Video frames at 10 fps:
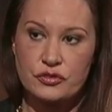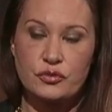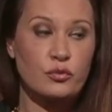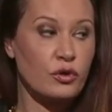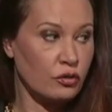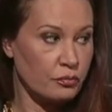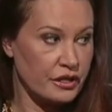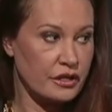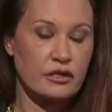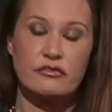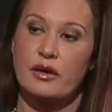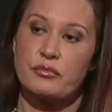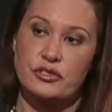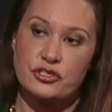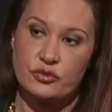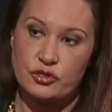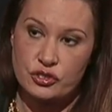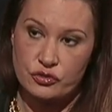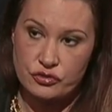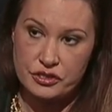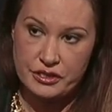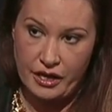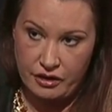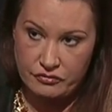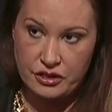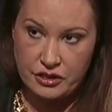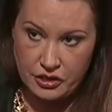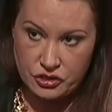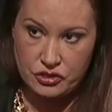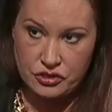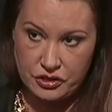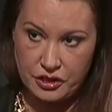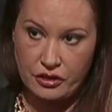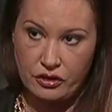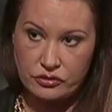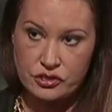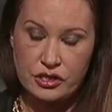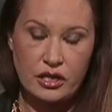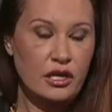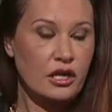the well-being of Aboriginal children to have connection to their culture.